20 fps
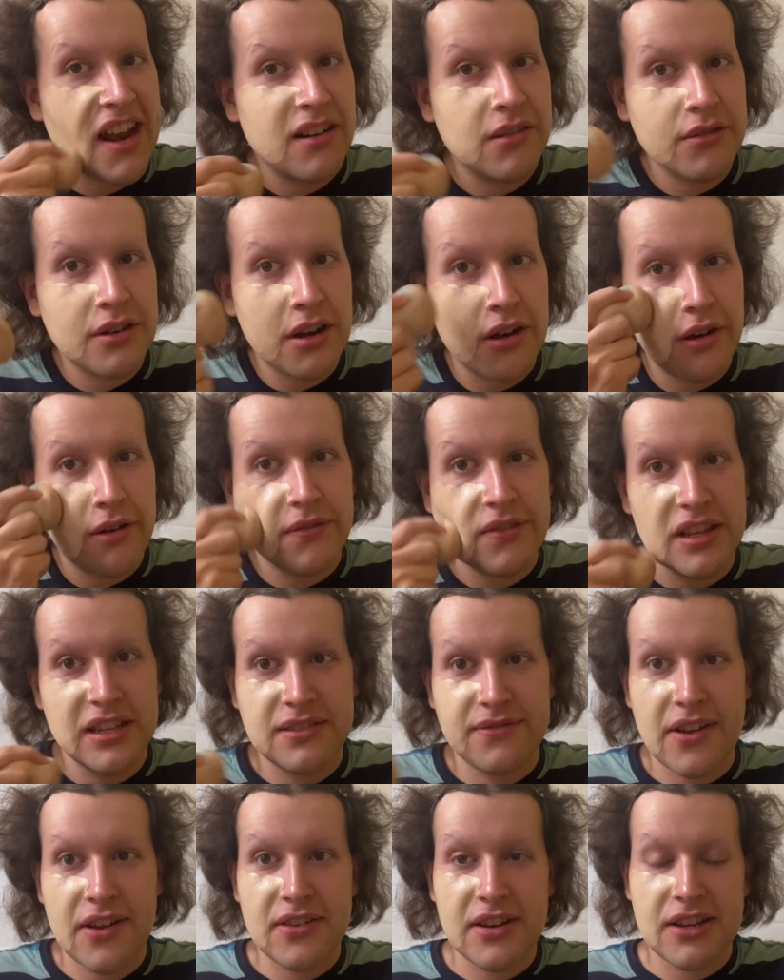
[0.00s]
don't know if this
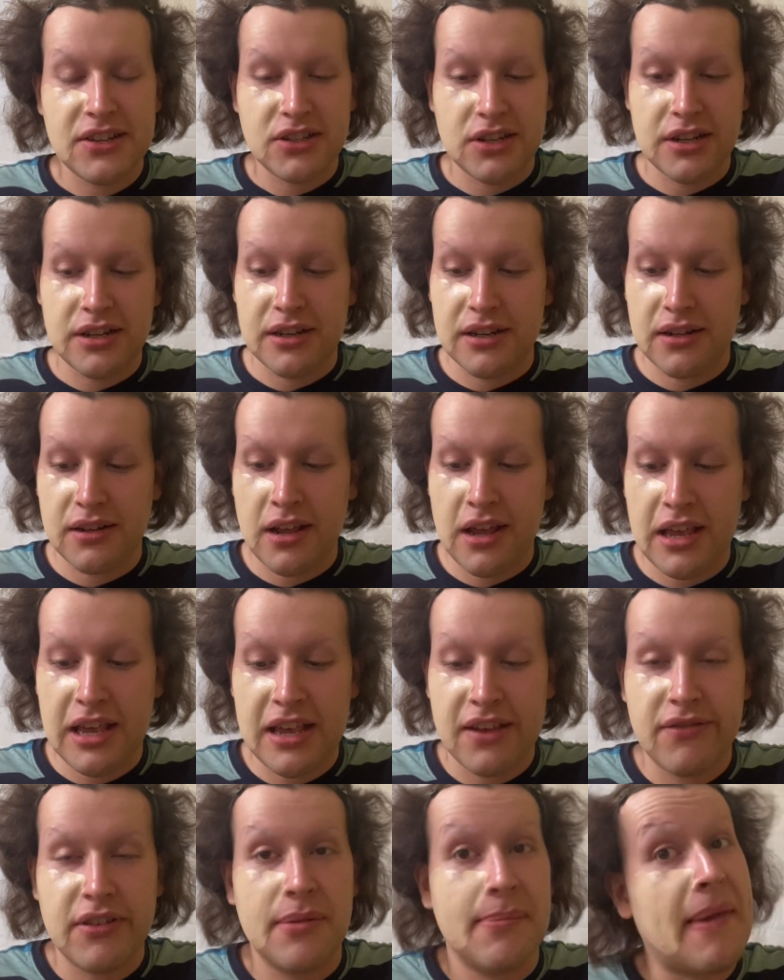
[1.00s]
foundation
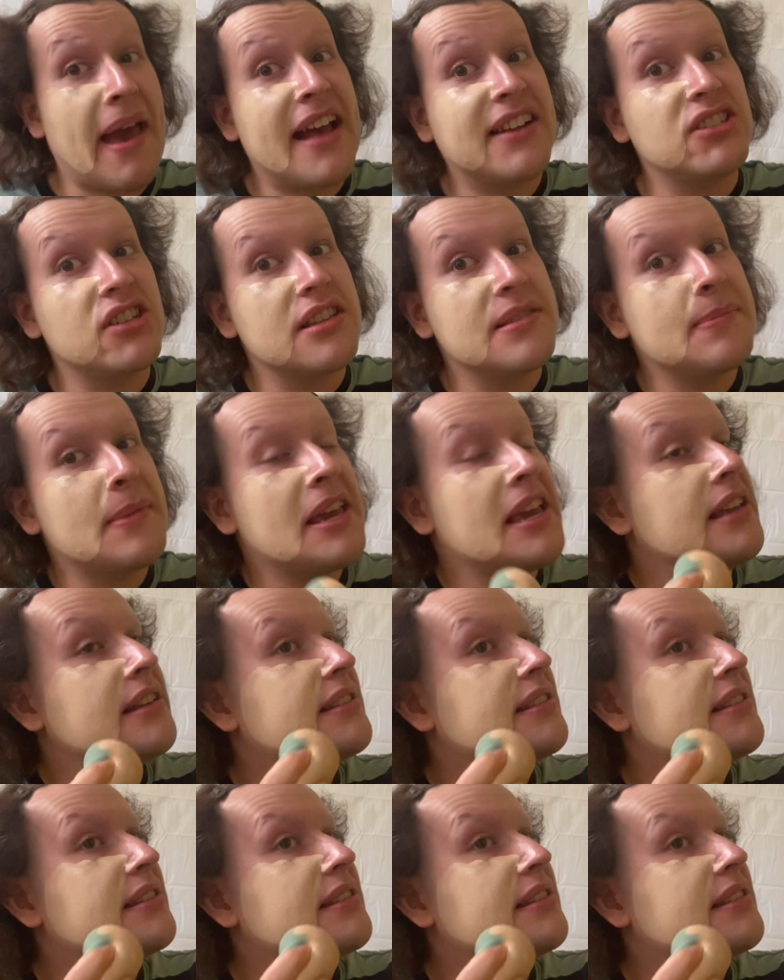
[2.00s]
even matches me,